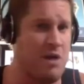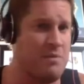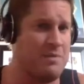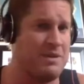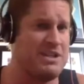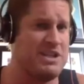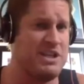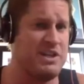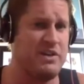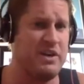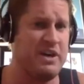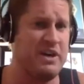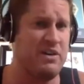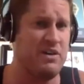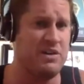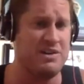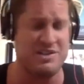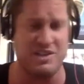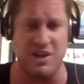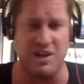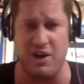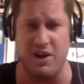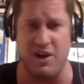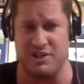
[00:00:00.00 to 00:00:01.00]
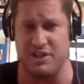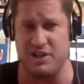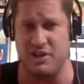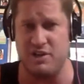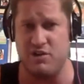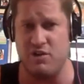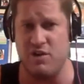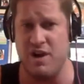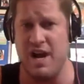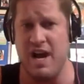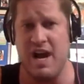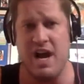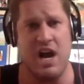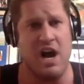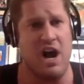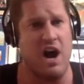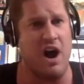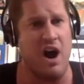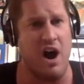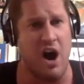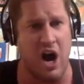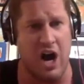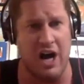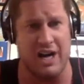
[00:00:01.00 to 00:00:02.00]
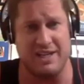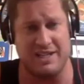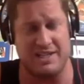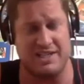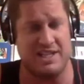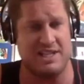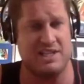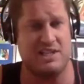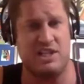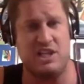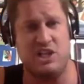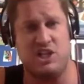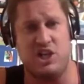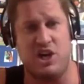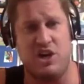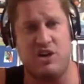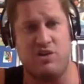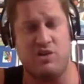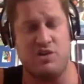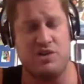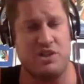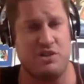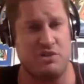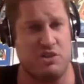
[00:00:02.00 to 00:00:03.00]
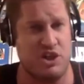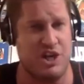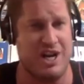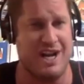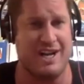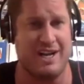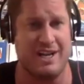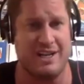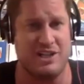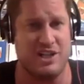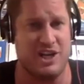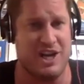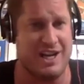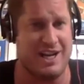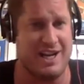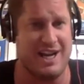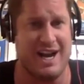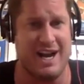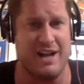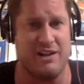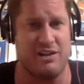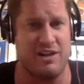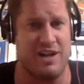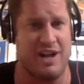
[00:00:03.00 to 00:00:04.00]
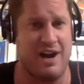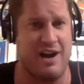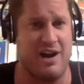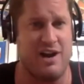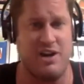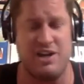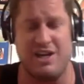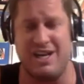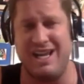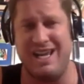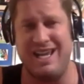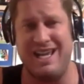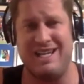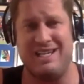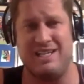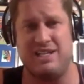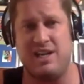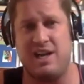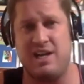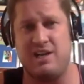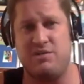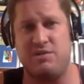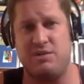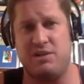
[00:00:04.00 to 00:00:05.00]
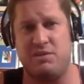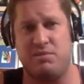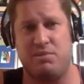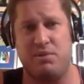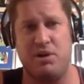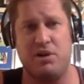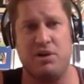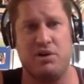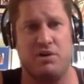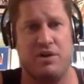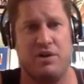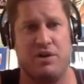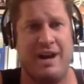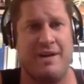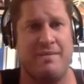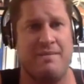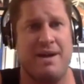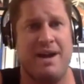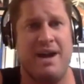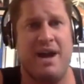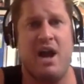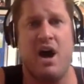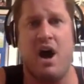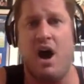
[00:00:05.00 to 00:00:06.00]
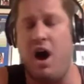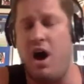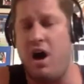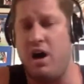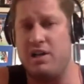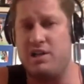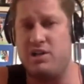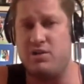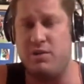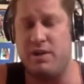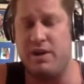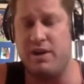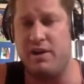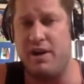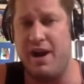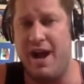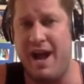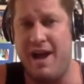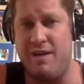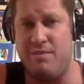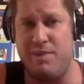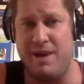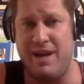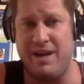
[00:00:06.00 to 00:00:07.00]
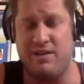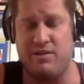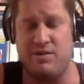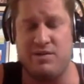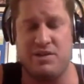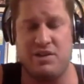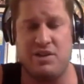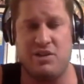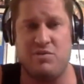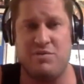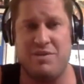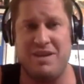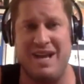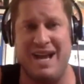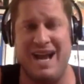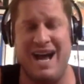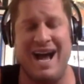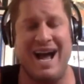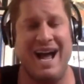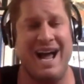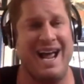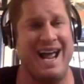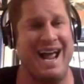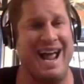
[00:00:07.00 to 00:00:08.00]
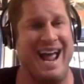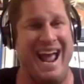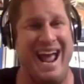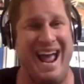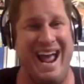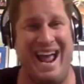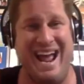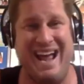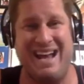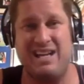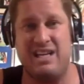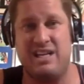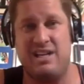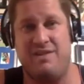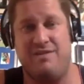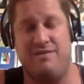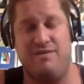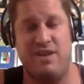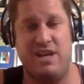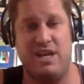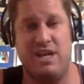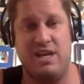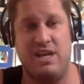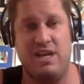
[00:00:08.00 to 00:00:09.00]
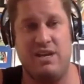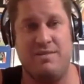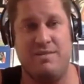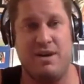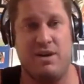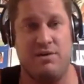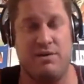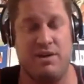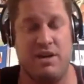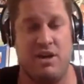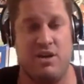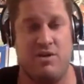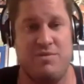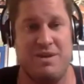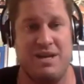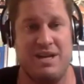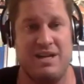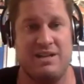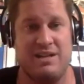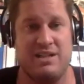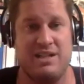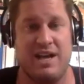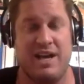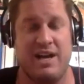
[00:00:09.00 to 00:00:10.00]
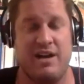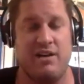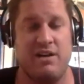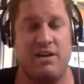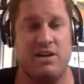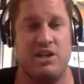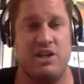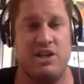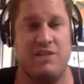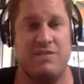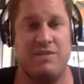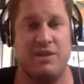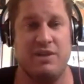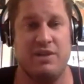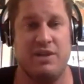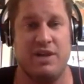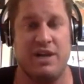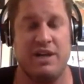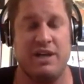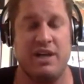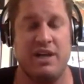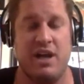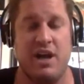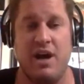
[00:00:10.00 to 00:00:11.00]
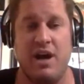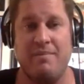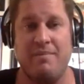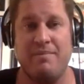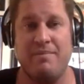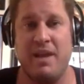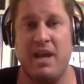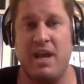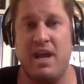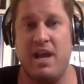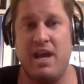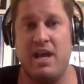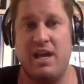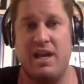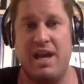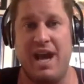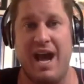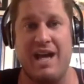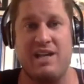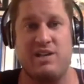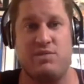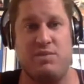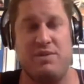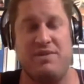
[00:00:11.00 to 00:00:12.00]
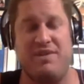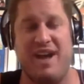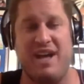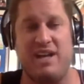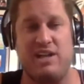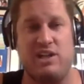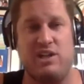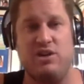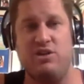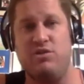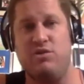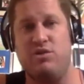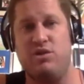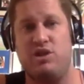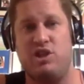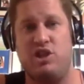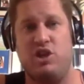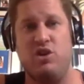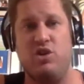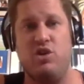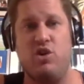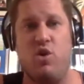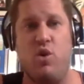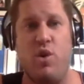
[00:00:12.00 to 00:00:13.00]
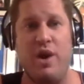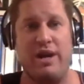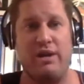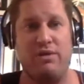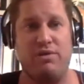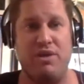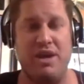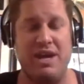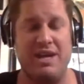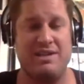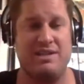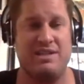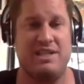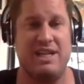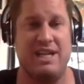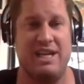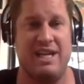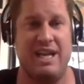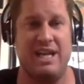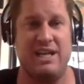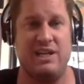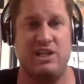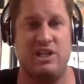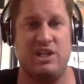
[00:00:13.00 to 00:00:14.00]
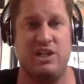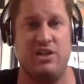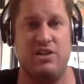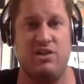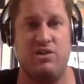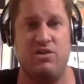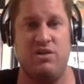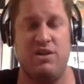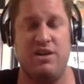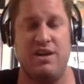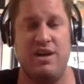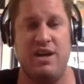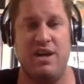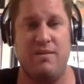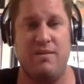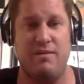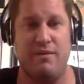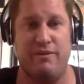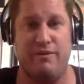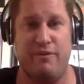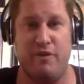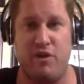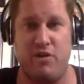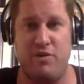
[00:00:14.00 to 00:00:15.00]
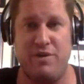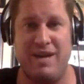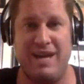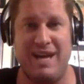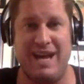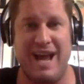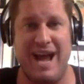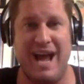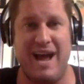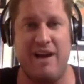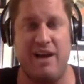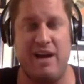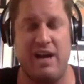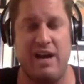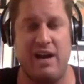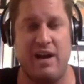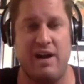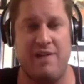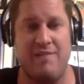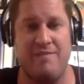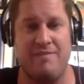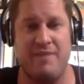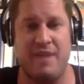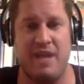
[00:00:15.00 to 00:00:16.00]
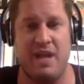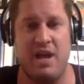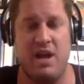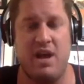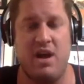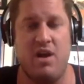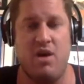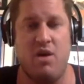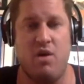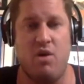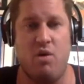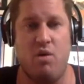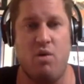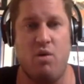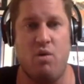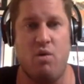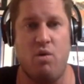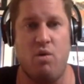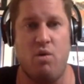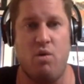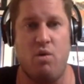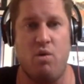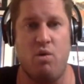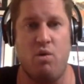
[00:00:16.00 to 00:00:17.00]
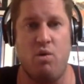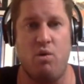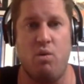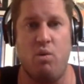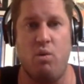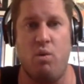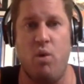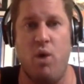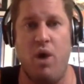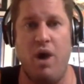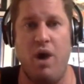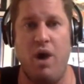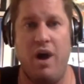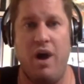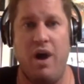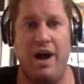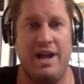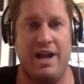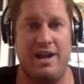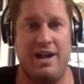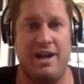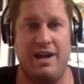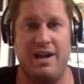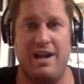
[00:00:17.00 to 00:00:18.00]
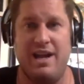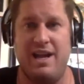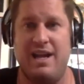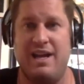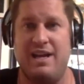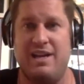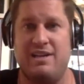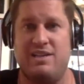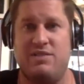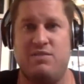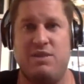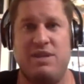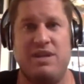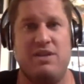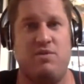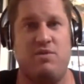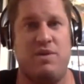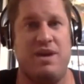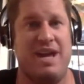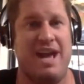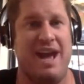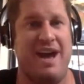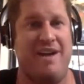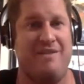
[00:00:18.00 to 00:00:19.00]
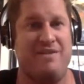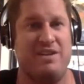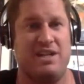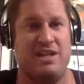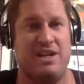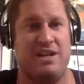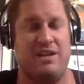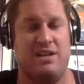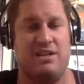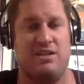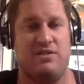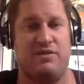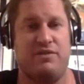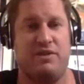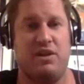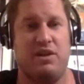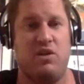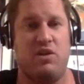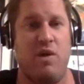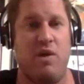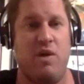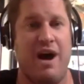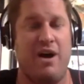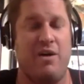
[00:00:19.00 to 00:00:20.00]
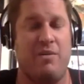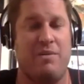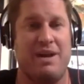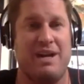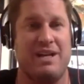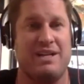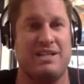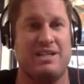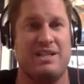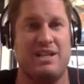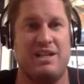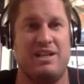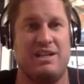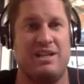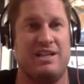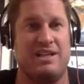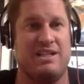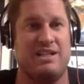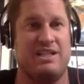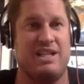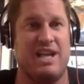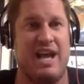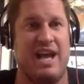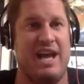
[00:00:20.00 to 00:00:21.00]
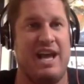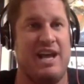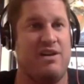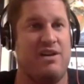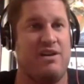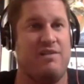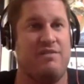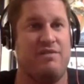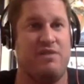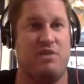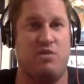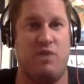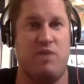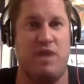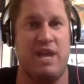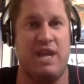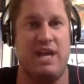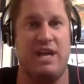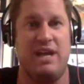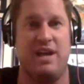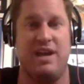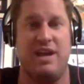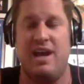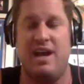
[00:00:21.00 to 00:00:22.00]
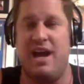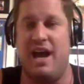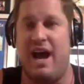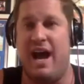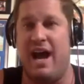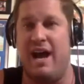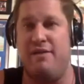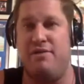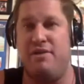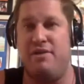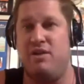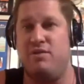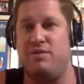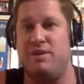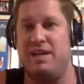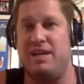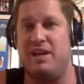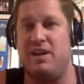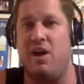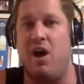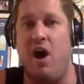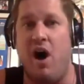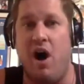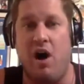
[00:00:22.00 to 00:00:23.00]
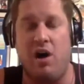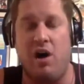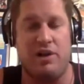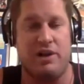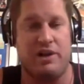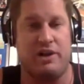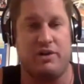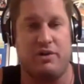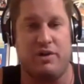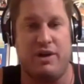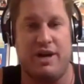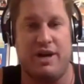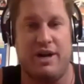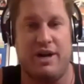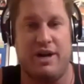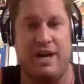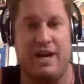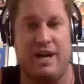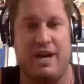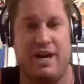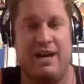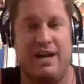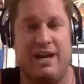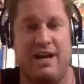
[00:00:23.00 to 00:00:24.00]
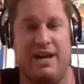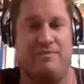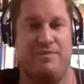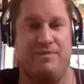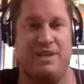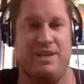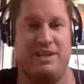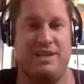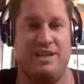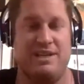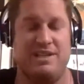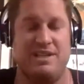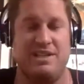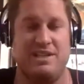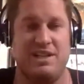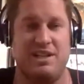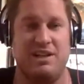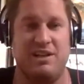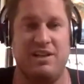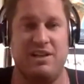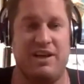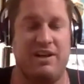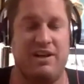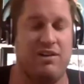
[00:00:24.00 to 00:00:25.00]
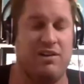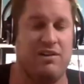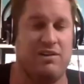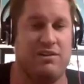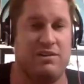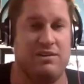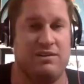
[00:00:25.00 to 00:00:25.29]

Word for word: Our material is also on Cincy Jungle. So check check it out there. You can get in touch with the program on Twitter at Bengals OBI and via email the OB Insider at gmail.com. Guys, we've got two two quick things to get to before we get out of here. One is we we haven't done this for a little while, but it's it's the hater of the week. I think we can all agree that this is a little